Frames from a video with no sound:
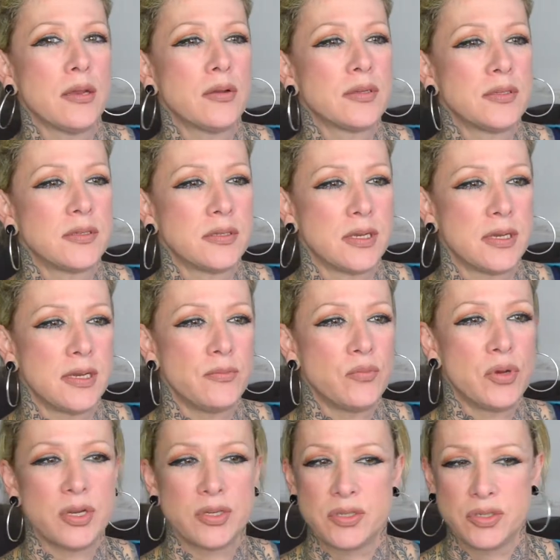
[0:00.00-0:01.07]
because I
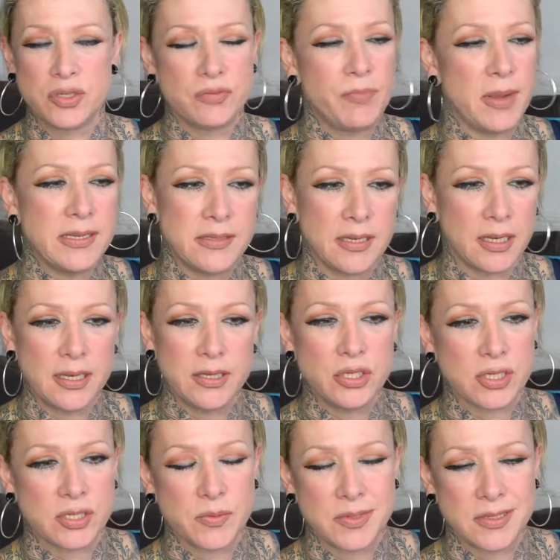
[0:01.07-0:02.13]
worked basically
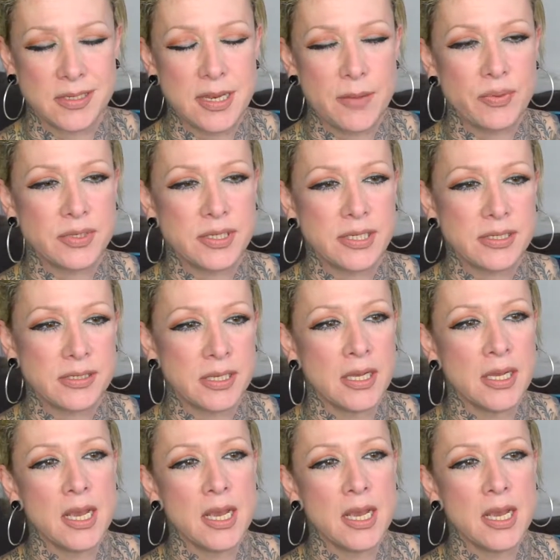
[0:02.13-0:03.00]
just with celebrities,